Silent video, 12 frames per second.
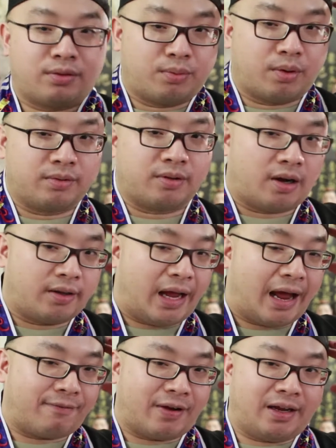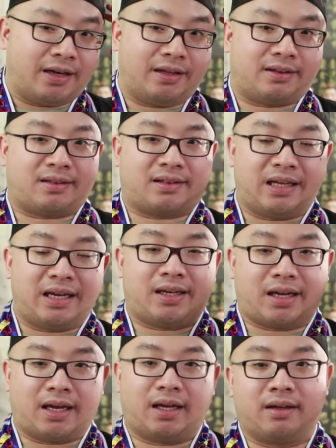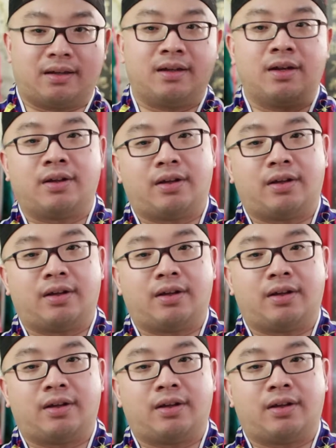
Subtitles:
will not have any thinking